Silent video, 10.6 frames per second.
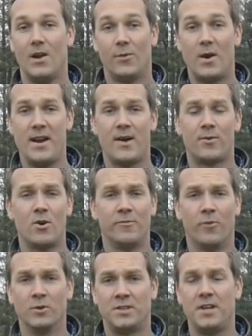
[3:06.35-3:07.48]
Right now we're on
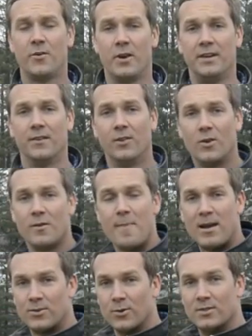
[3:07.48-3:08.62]
14 green, looking
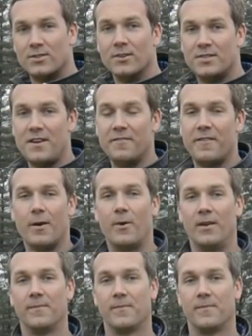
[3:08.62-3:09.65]
back towards 13 fairway.